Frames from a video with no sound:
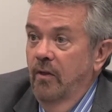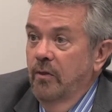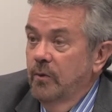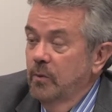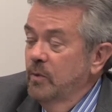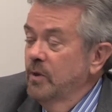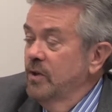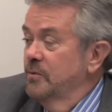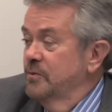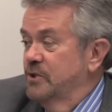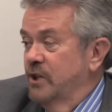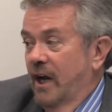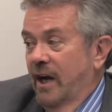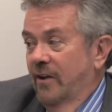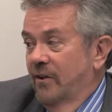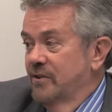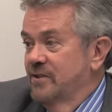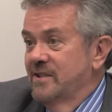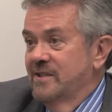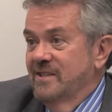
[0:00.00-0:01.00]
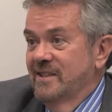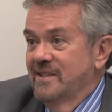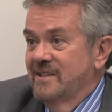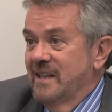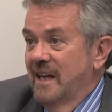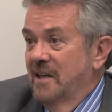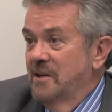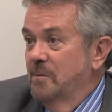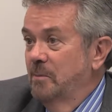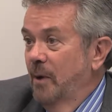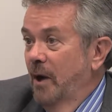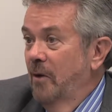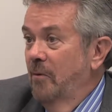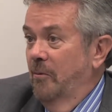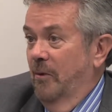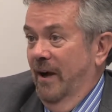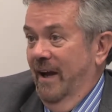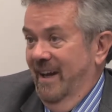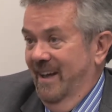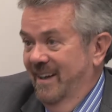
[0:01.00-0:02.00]
The real challenge is inside the
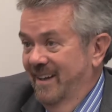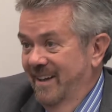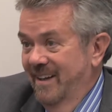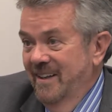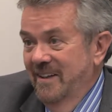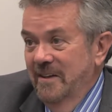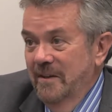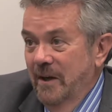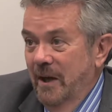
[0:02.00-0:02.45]
Beltway. Yeah.